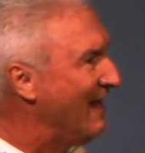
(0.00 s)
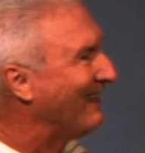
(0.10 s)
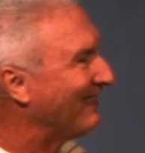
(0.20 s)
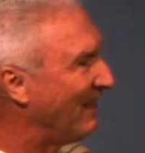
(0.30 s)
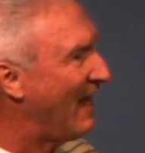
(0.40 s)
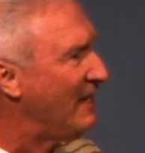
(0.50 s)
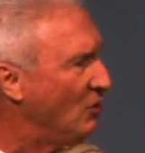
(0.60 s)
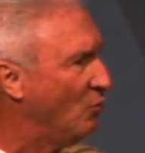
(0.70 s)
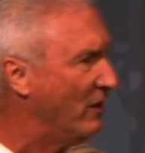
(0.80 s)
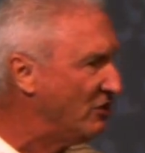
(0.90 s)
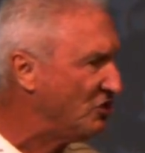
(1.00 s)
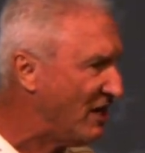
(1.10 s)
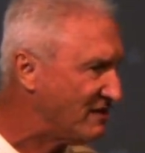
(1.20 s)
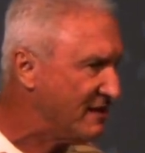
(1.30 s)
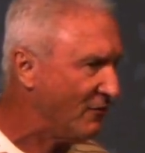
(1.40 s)
Language
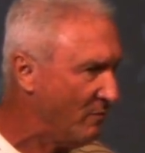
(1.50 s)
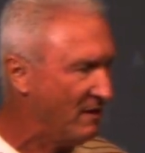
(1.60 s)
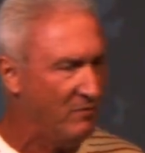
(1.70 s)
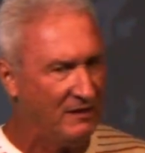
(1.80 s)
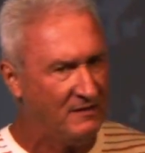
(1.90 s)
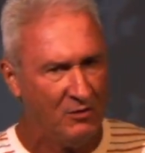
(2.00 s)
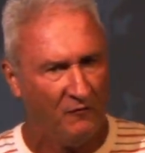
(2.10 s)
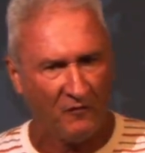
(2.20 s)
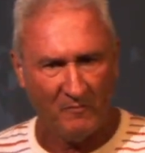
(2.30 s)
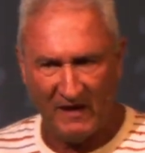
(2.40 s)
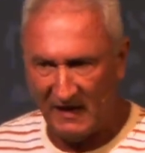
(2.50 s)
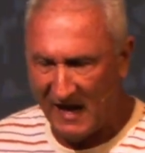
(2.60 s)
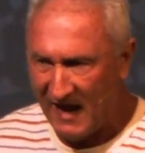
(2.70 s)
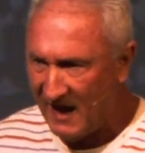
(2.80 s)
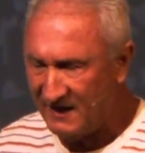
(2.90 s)
has never been a big deal for me.
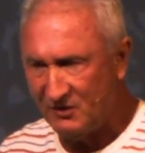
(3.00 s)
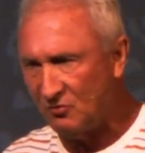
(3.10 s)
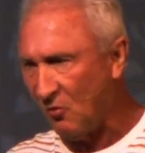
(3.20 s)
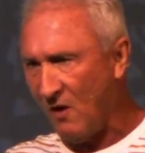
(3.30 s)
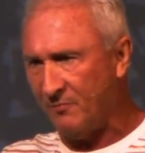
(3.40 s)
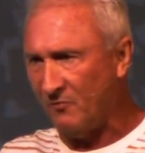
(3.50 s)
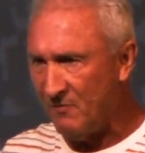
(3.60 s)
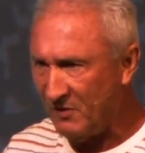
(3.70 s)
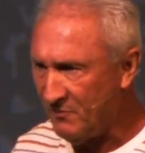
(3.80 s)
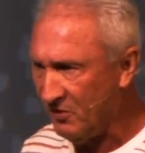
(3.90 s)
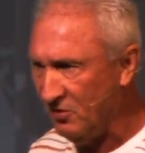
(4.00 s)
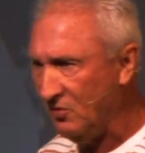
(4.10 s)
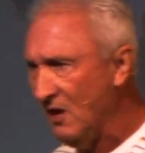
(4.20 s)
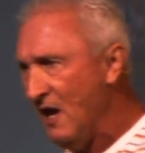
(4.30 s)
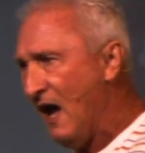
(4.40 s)
I didn't grow up around people
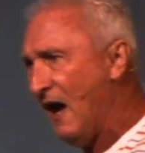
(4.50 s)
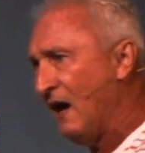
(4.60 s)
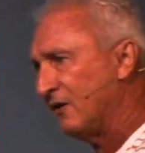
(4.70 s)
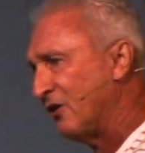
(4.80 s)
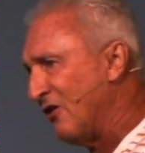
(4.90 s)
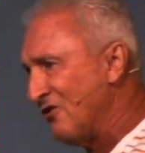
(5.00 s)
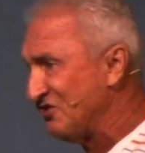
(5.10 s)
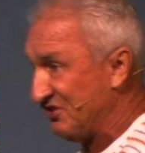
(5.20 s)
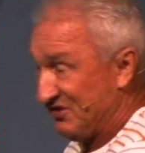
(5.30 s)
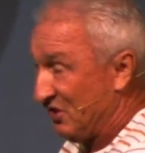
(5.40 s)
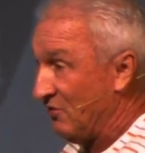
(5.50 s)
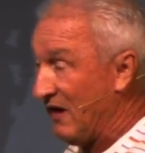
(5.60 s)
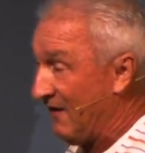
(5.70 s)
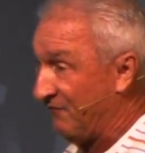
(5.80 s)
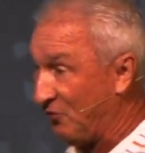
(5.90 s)
who cursed, so
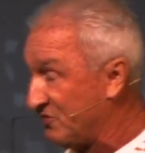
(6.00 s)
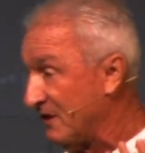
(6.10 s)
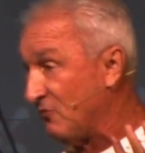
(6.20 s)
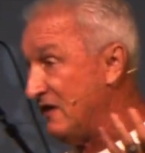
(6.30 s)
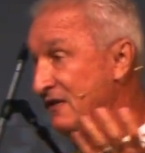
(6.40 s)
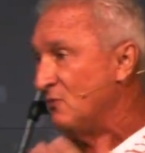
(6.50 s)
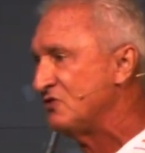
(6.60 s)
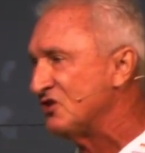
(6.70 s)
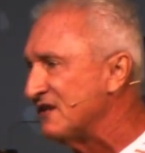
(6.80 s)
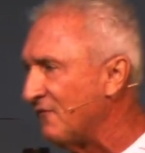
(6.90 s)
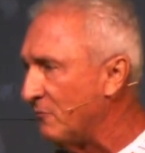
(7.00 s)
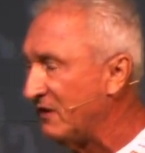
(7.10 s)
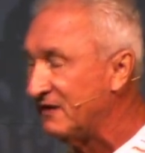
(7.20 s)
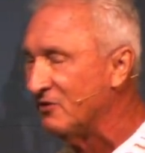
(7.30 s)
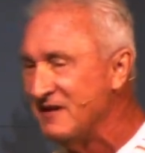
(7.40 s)
for some reason it was just never a big deal.